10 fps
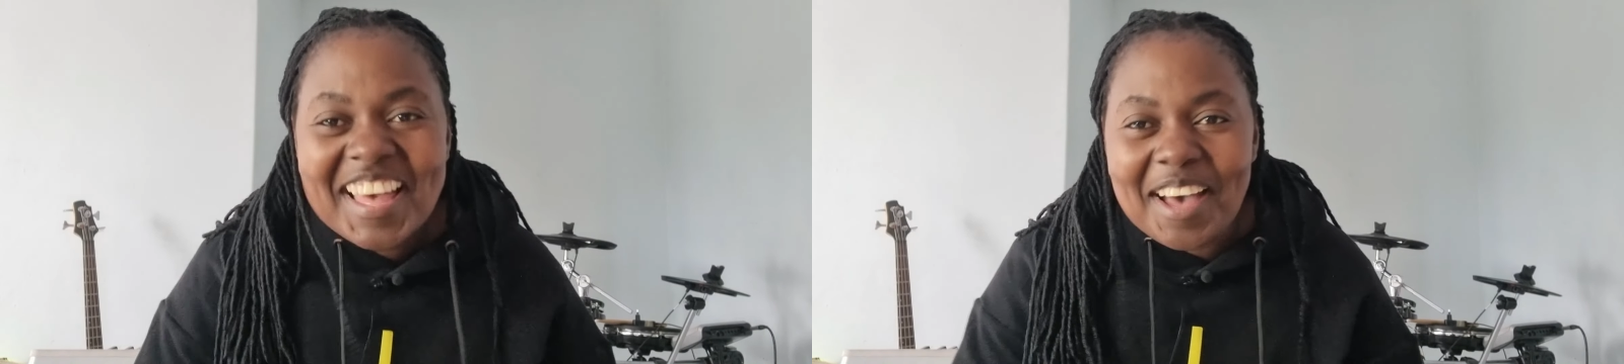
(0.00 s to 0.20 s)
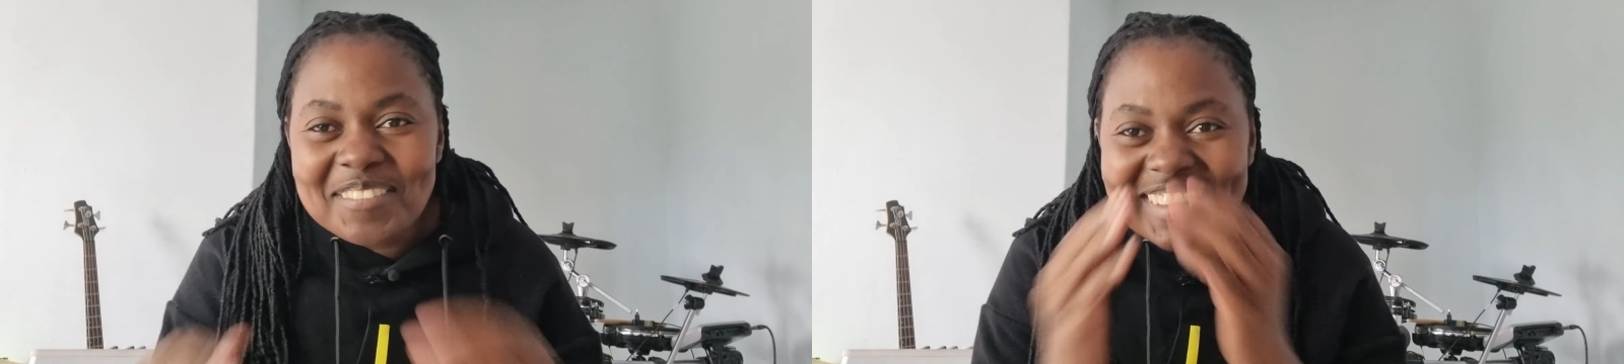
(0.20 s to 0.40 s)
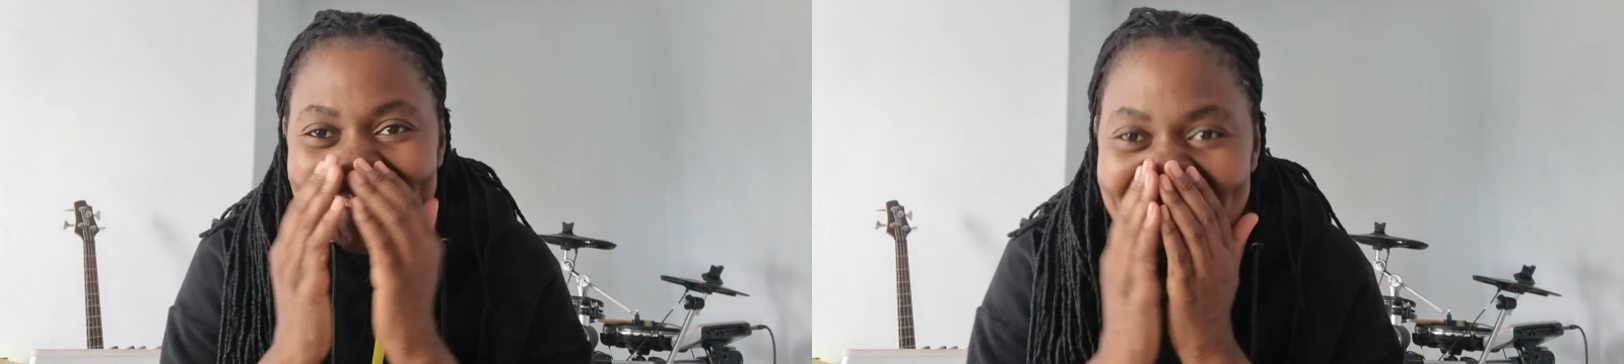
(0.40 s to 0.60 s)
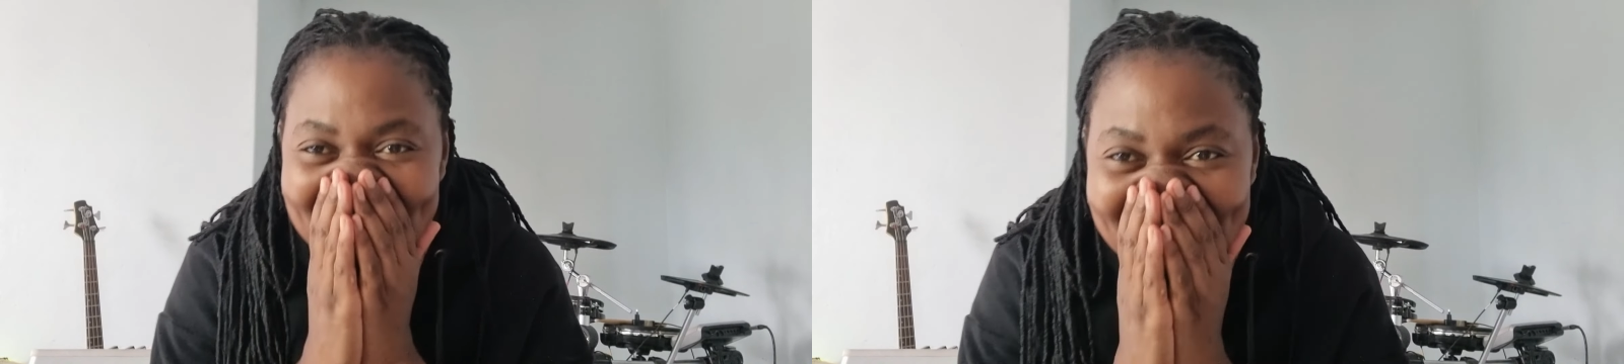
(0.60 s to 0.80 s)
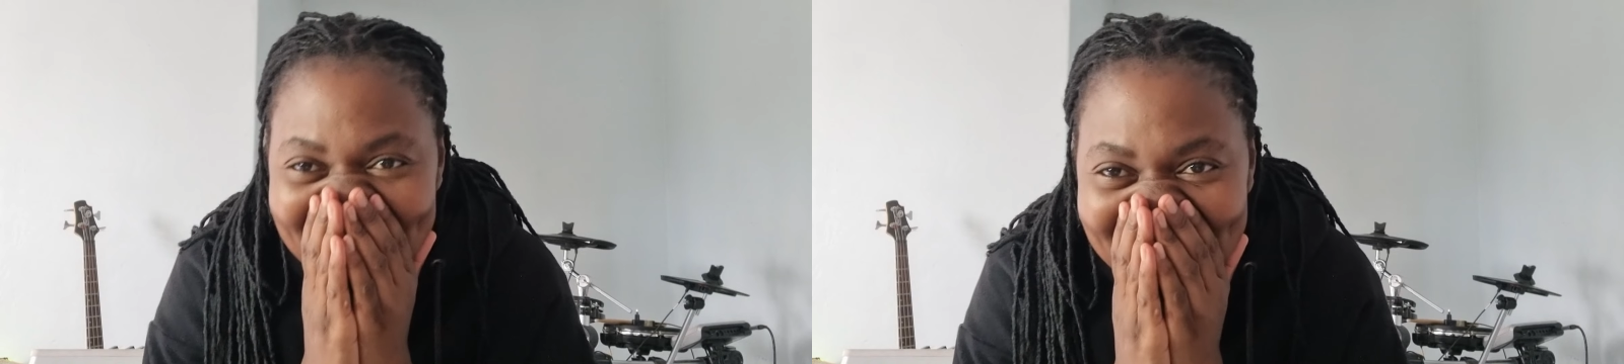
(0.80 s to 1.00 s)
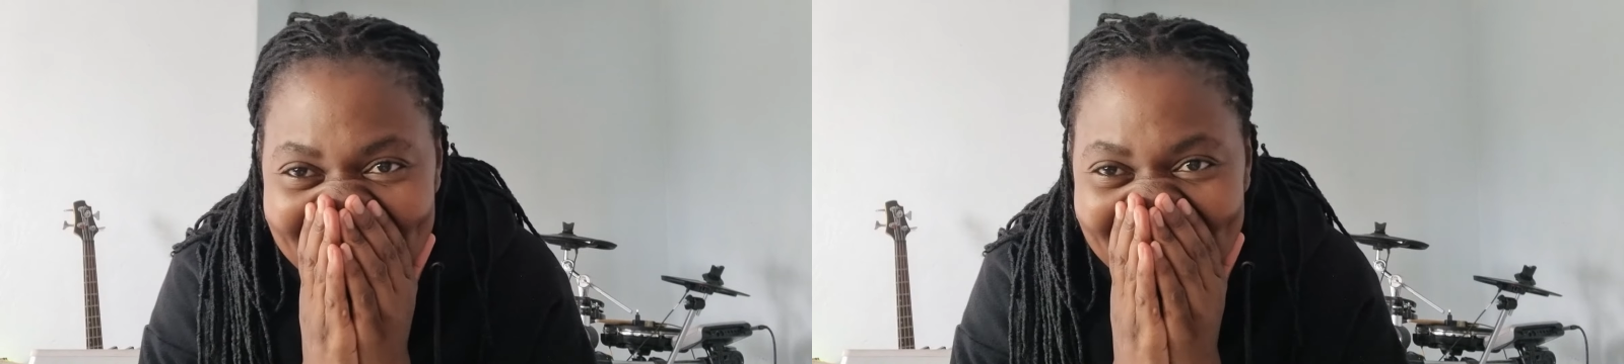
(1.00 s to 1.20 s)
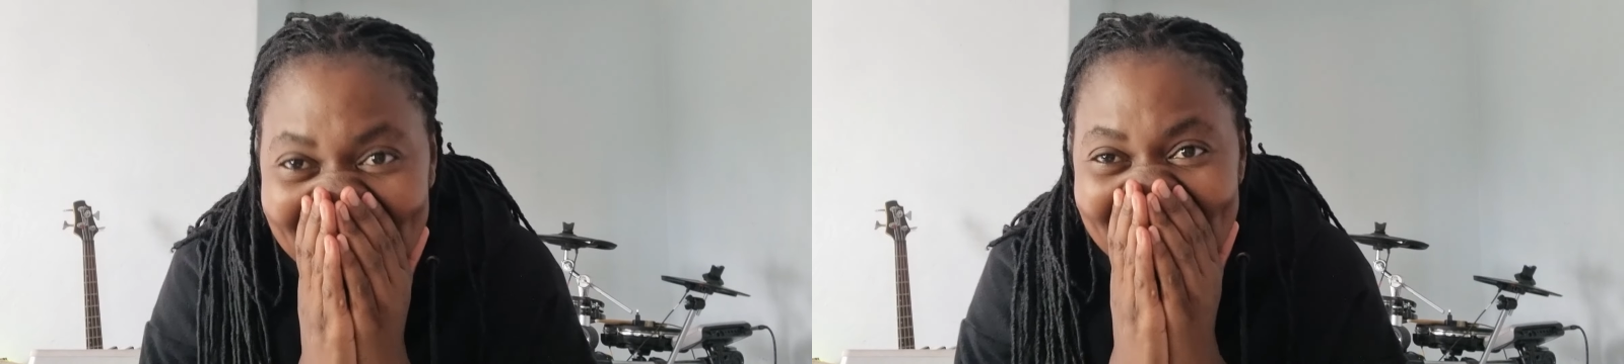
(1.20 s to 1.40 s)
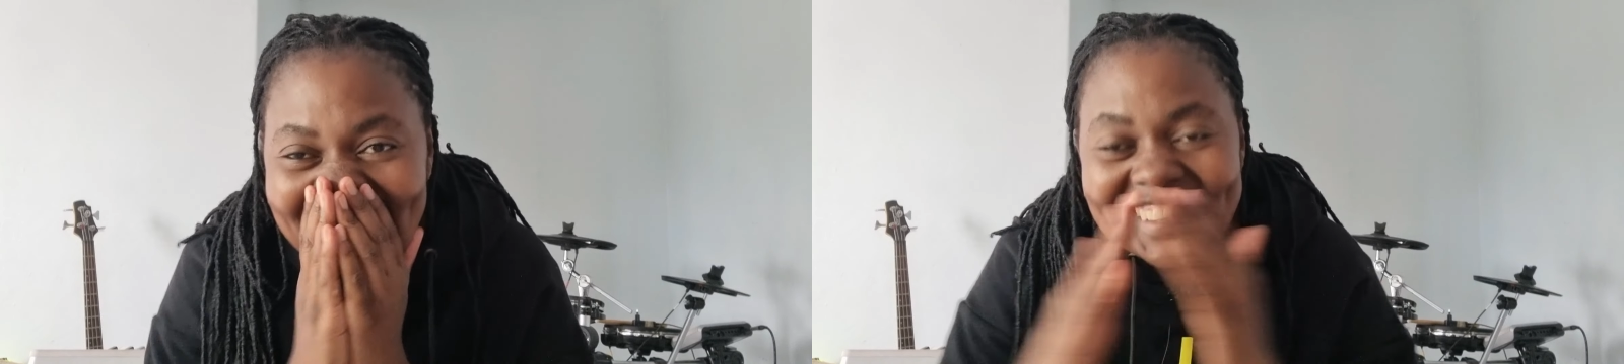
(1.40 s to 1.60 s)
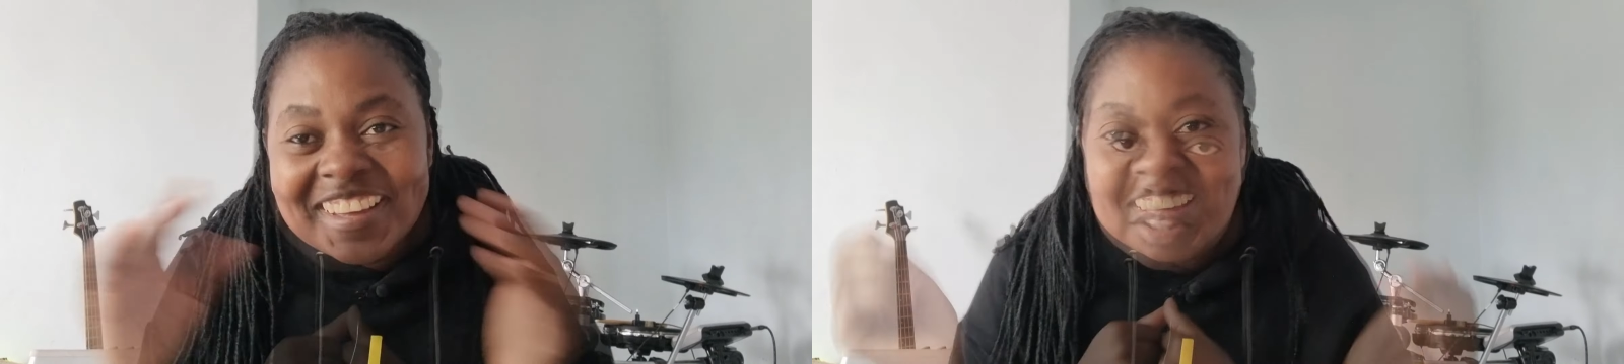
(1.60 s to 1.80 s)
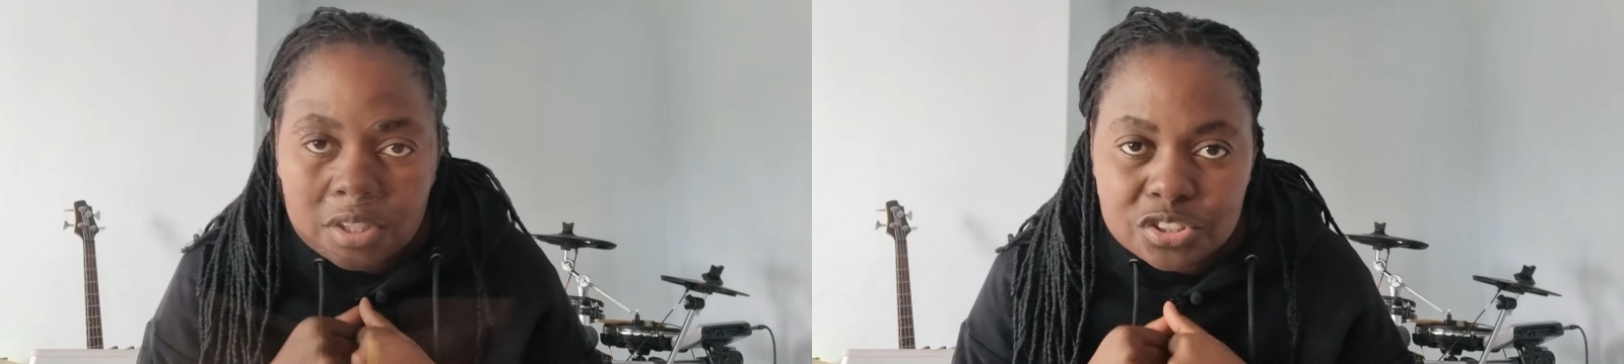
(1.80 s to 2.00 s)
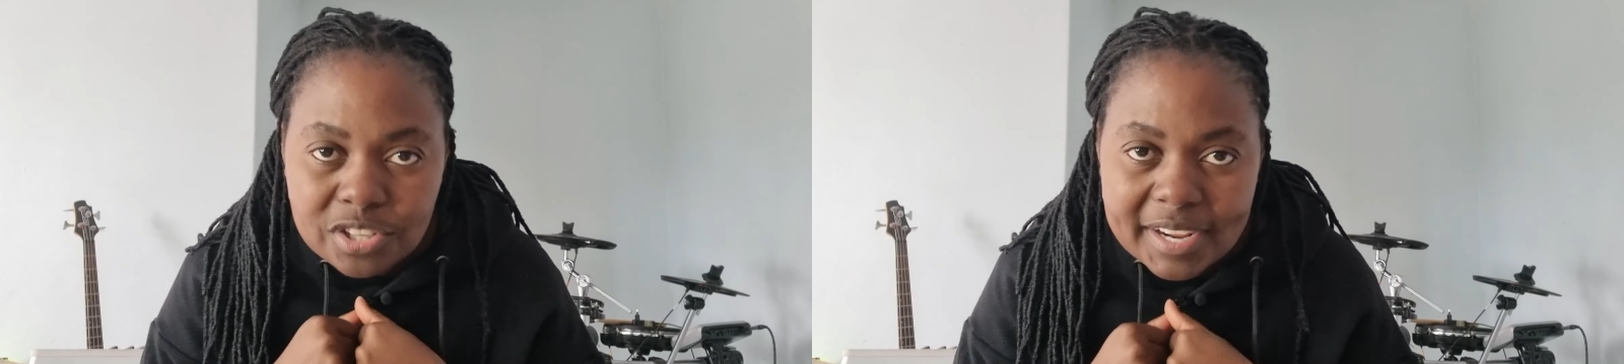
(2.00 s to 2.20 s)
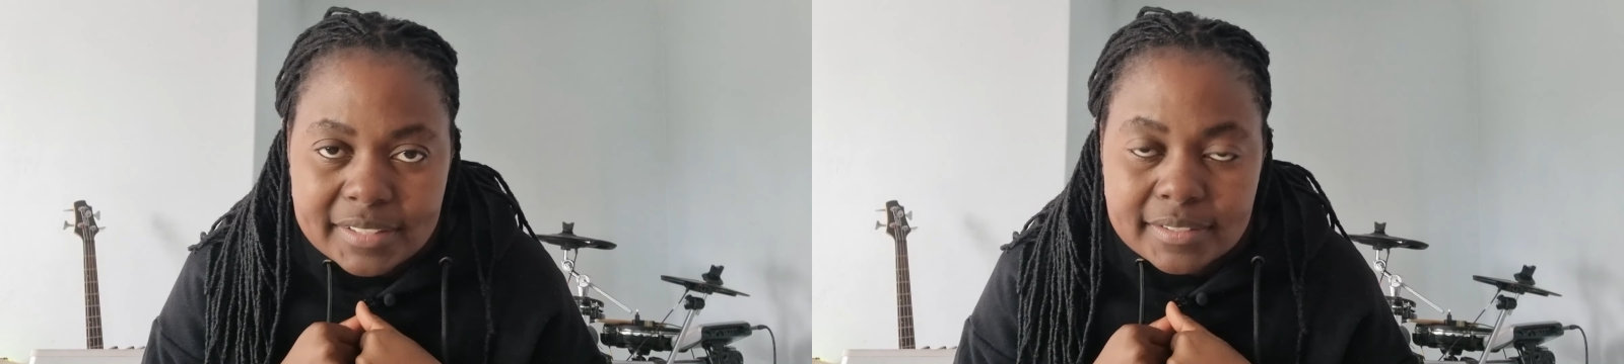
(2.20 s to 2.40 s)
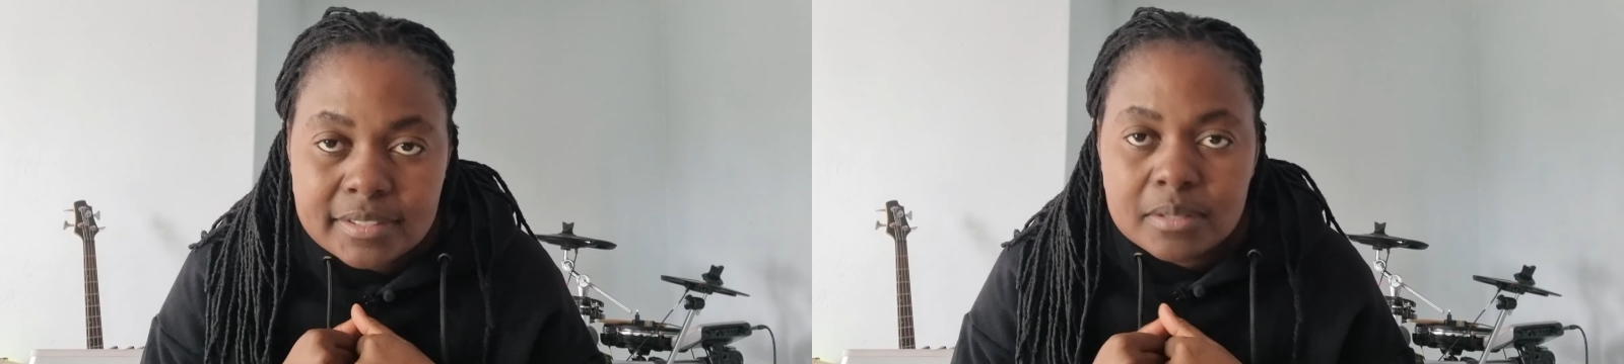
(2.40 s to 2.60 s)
I'm kidding. Don't try it.